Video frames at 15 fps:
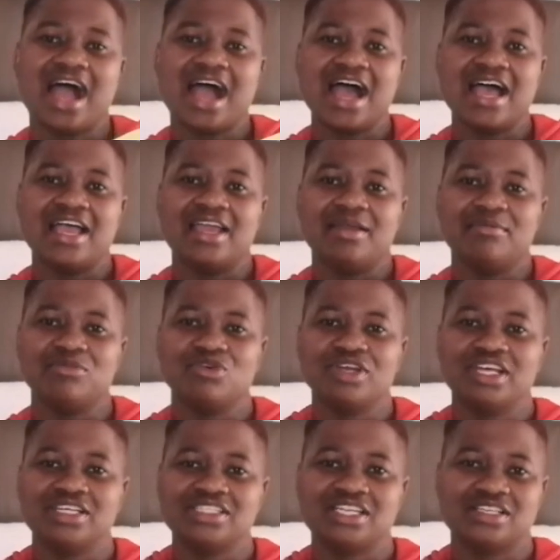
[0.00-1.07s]
I'm
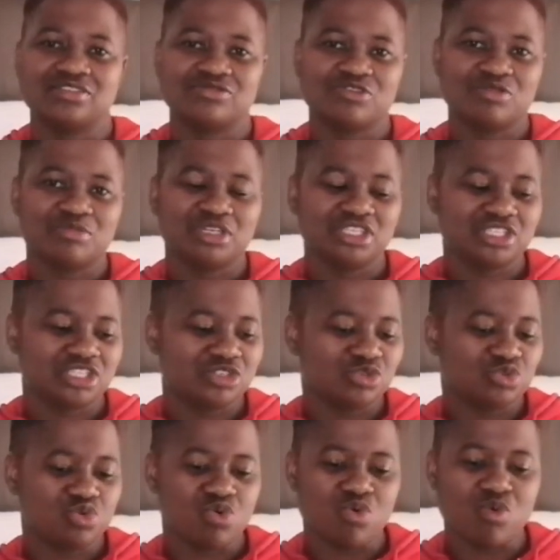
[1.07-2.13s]
gonna transform it
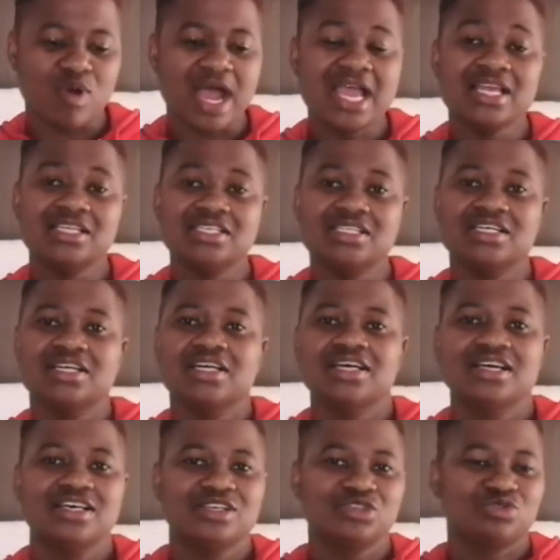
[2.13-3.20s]
into white.
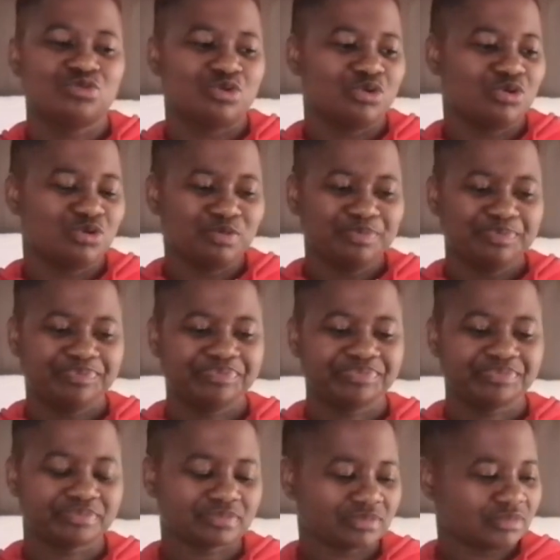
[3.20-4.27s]
So
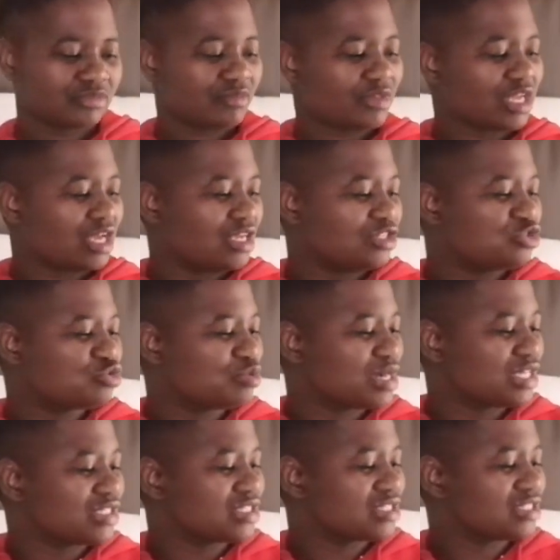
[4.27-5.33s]
it
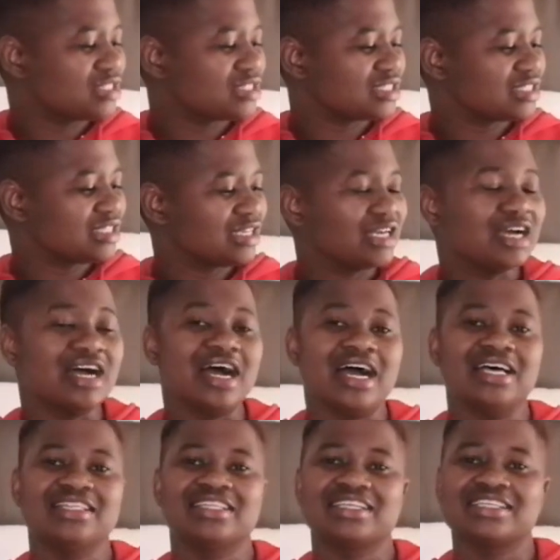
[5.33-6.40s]
was
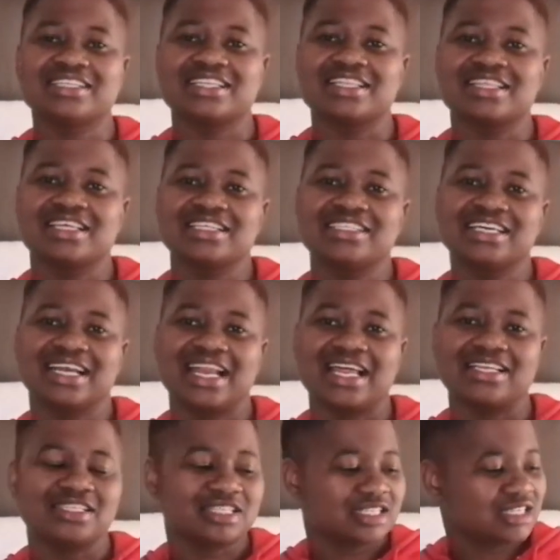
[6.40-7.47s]
130
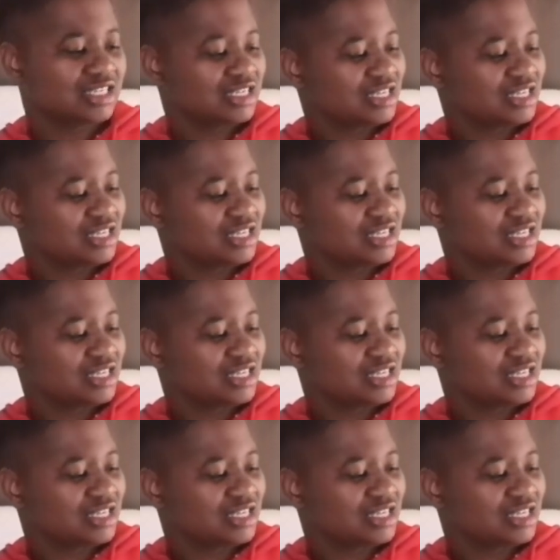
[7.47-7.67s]
rand